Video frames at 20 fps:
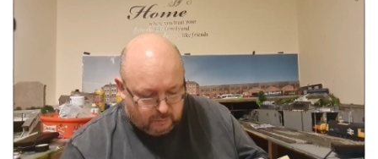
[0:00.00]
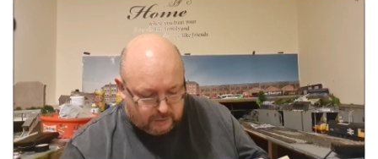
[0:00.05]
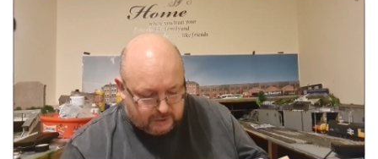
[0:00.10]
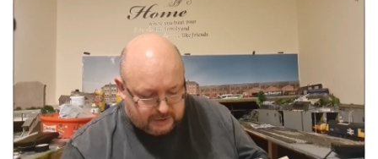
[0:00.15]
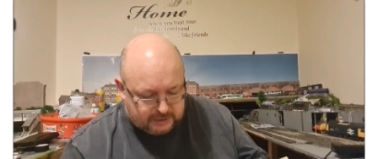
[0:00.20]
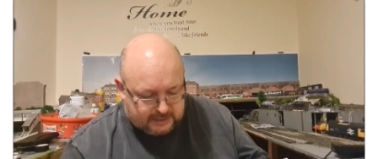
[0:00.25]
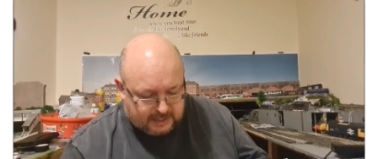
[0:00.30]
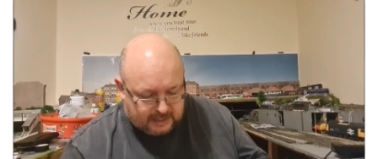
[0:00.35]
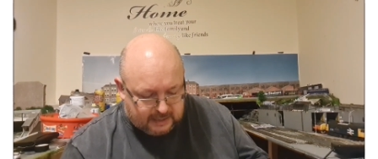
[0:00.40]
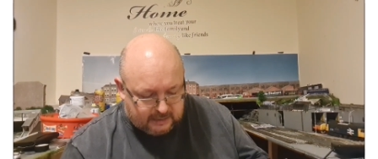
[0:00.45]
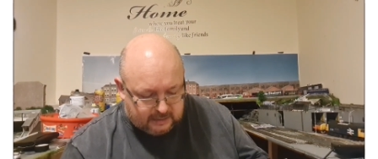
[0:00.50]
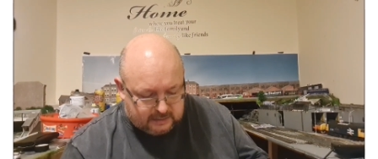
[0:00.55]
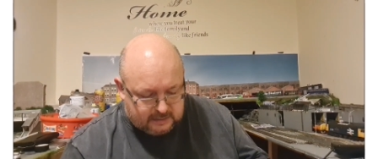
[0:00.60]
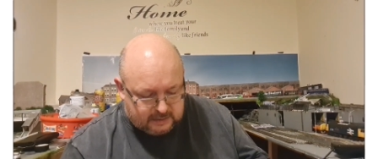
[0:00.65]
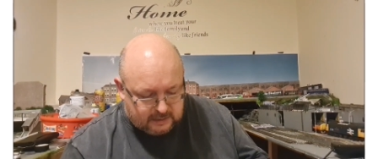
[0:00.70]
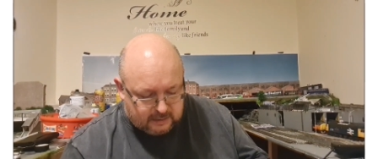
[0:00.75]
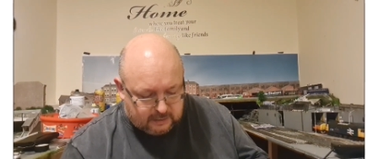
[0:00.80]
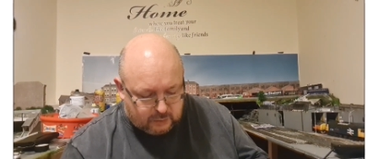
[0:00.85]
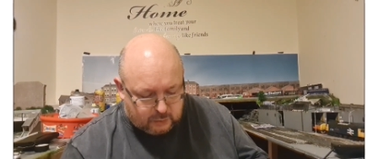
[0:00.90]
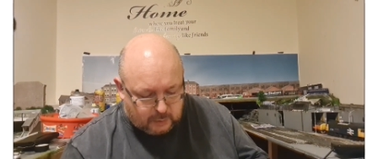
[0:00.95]
which is
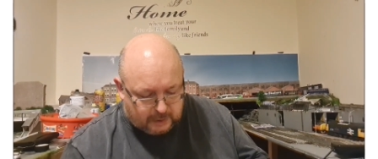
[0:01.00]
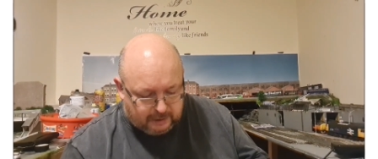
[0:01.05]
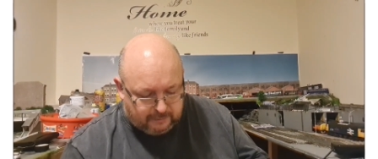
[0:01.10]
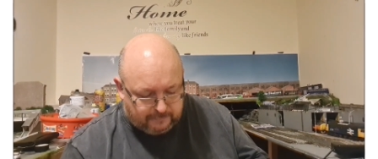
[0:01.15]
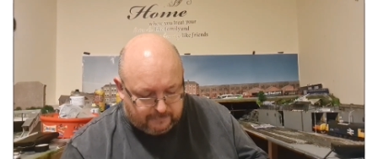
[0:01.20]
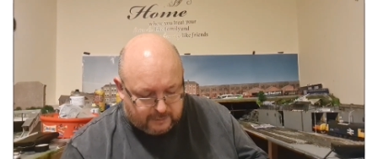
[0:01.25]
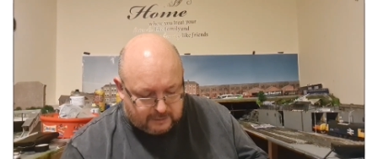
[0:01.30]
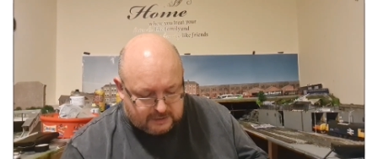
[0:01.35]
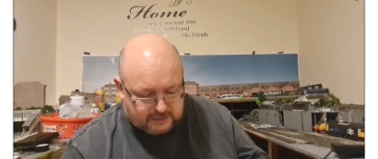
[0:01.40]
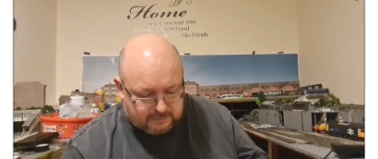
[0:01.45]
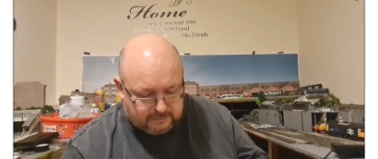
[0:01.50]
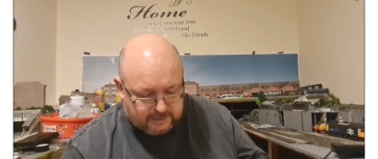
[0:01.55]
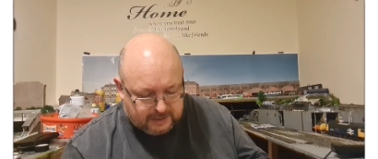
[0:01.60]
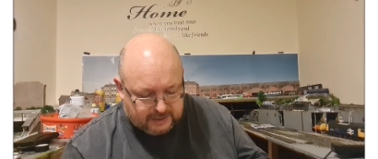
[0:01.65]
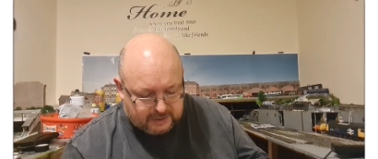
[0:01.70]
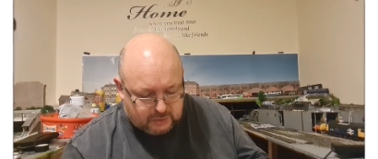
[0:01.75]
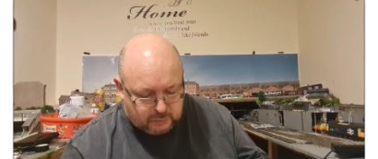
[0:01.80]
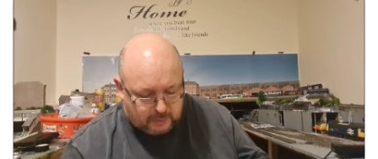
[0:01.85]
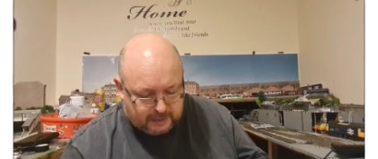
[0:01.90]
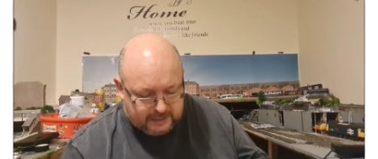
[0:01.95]
held to the 21st of
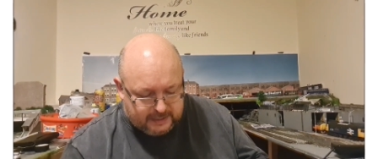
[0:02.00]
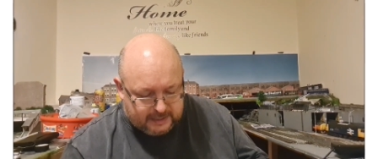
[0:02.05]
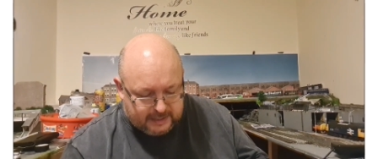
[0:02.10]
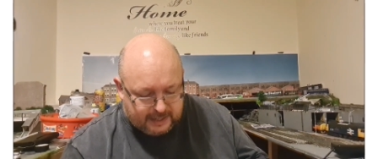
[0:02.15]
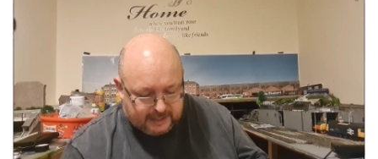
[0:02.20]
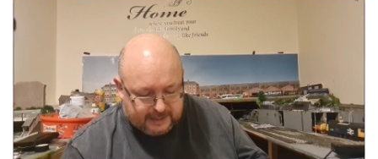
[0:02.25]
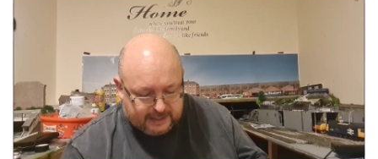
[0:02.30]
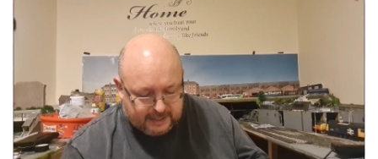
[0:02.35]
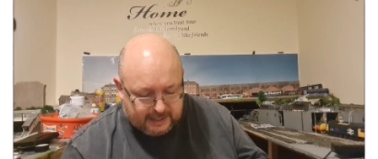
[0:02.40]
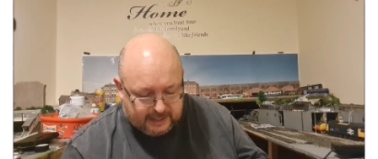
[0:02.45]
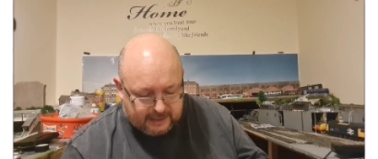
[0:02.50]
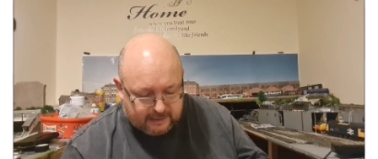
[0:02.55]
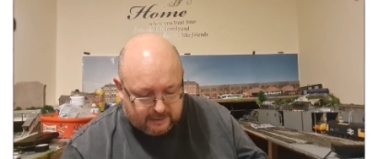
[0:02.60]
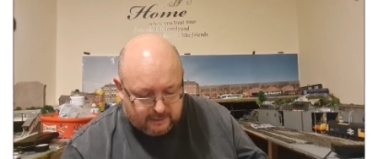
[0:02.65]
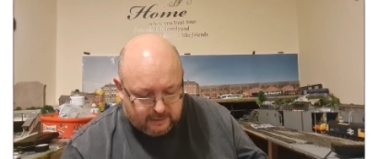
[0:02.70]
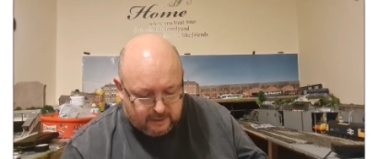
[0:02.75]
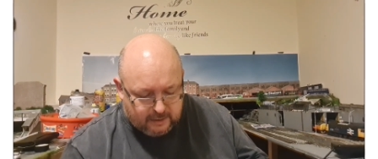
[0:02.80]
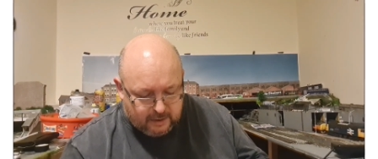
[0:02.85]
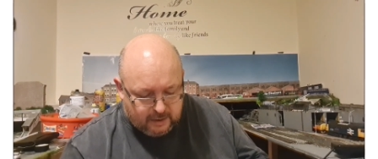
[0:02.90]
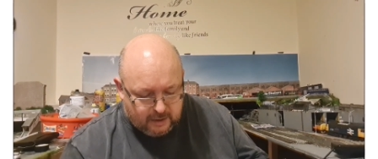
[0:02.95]
May
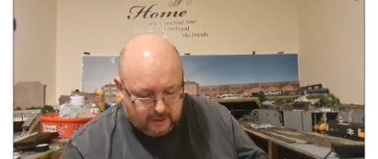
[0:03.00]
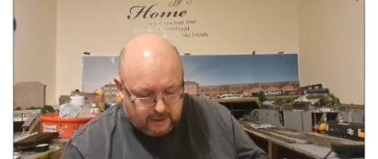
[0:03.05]
2019.